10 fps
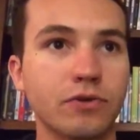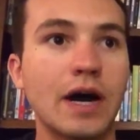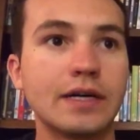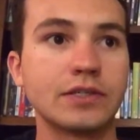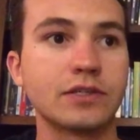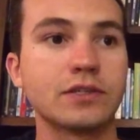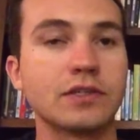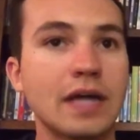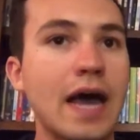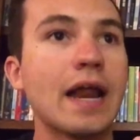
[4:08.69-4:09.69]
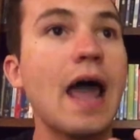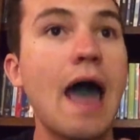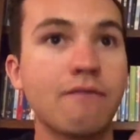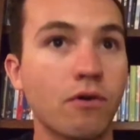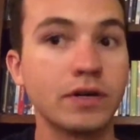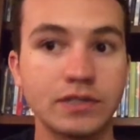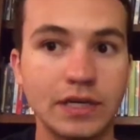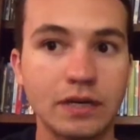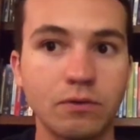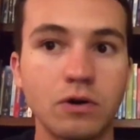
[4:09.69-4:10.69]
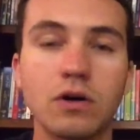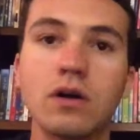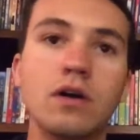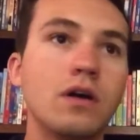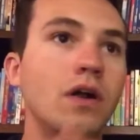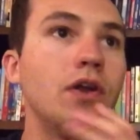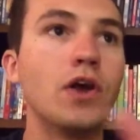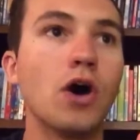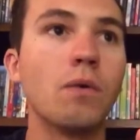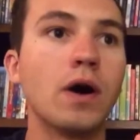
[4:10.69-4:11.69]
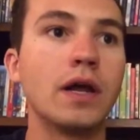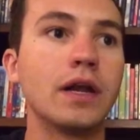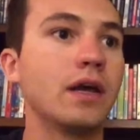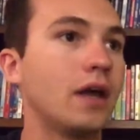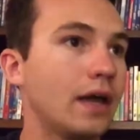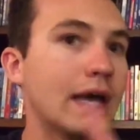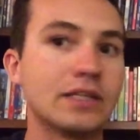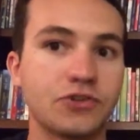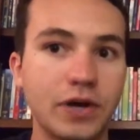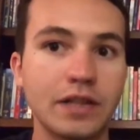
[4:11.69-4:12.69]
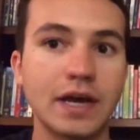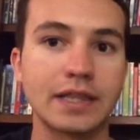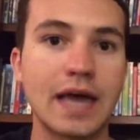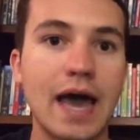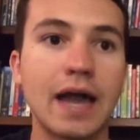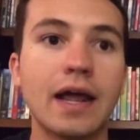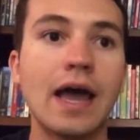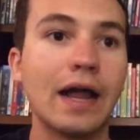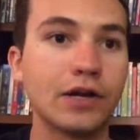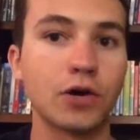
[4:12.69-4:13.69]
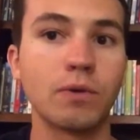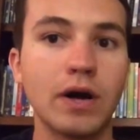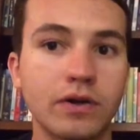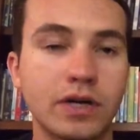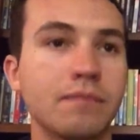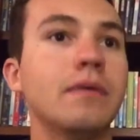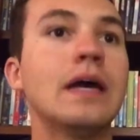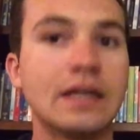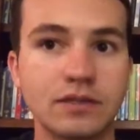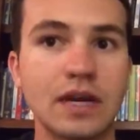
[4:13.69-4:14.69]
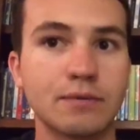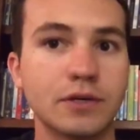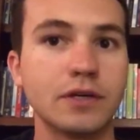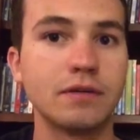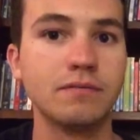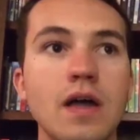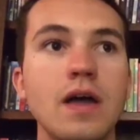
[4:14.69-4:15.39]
Rogers that everyone is equal, no one gets treated like that, and you're welcome in his neighborhood.